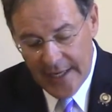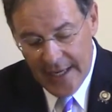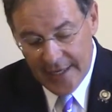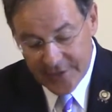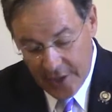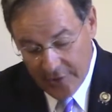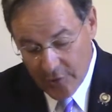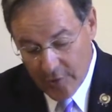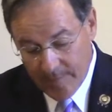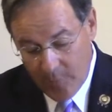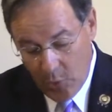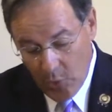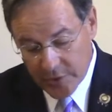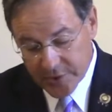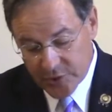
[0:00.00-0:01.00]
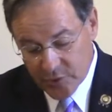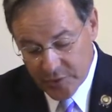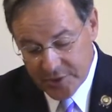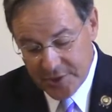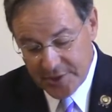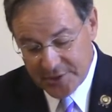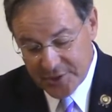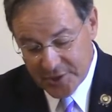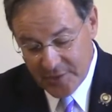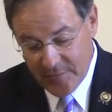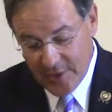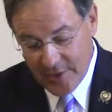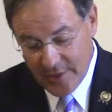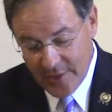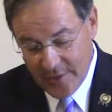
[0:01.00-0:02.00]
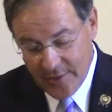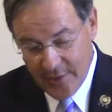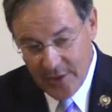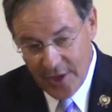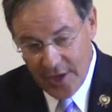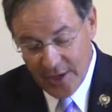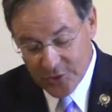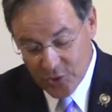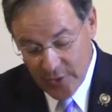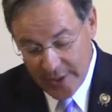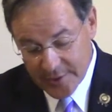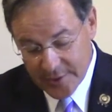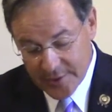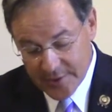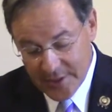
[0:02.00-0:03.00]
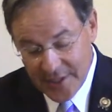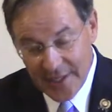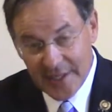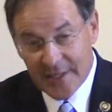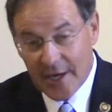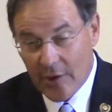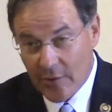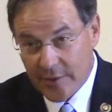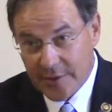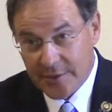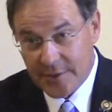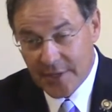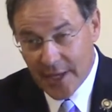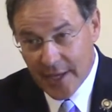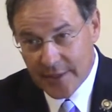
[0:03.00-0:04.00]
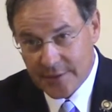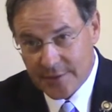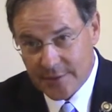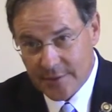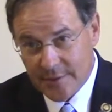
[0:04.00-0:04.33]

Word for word: Another important strategic committee addresses inheritance tax,